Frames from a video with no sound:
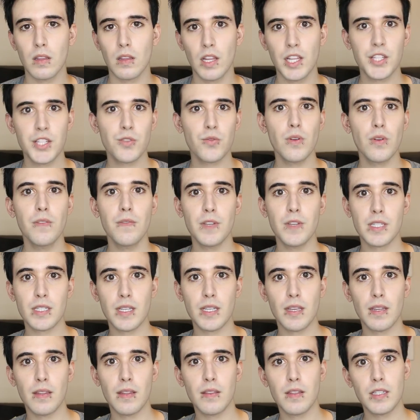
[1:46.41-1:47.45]
Let's
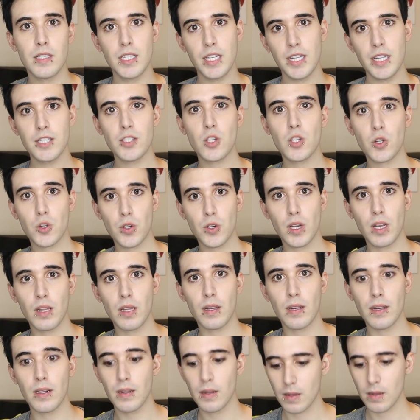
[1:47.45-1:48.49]
revisit the teaser
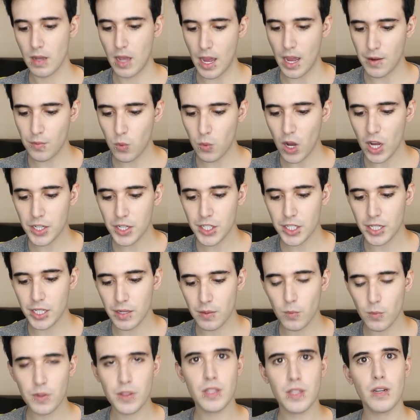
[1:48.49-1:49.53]
trailer and watch
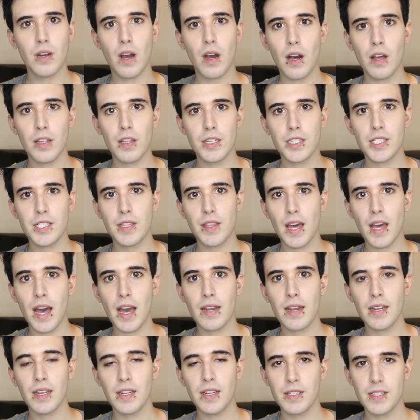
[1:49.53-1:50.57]
it with the knowledge
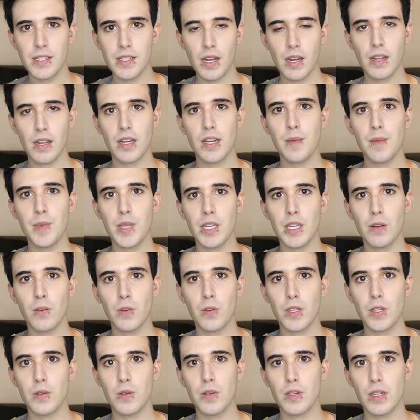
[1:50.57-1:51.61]
that it's not going to be a
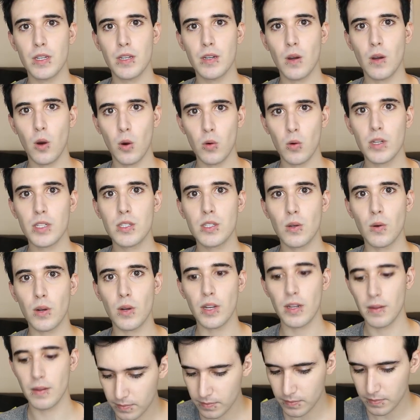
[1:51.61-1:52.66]
reunion or a
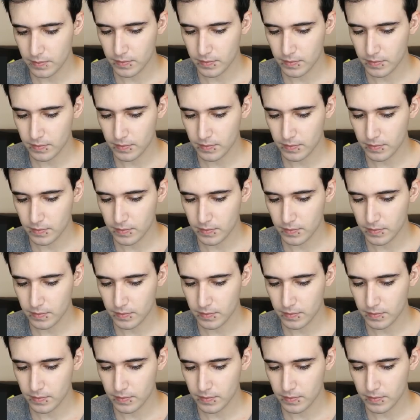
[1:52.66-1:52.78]
tour.